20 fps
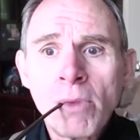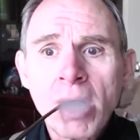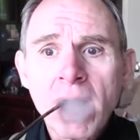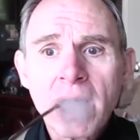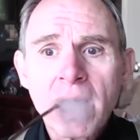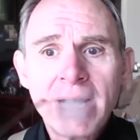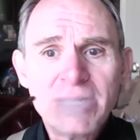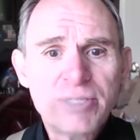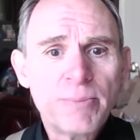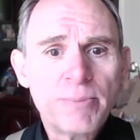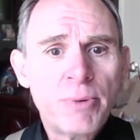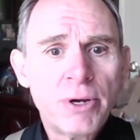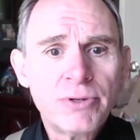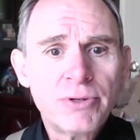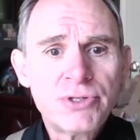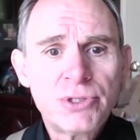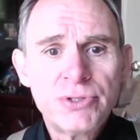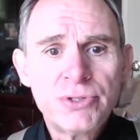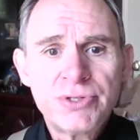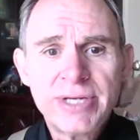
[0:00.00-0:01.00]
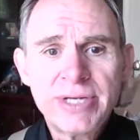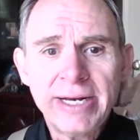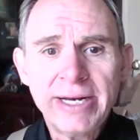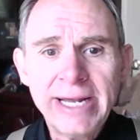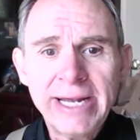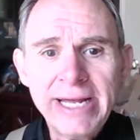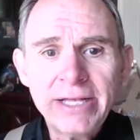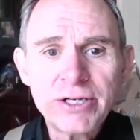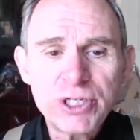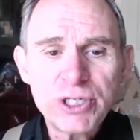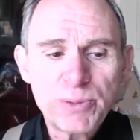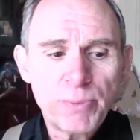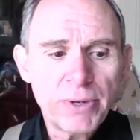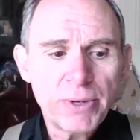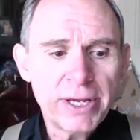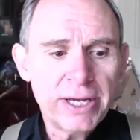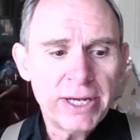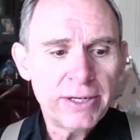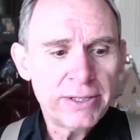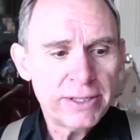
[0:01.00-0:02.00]
as opposed to, say, an English
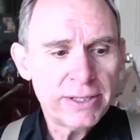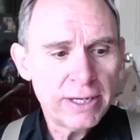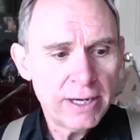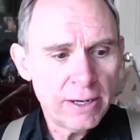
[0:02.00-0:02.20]
blend,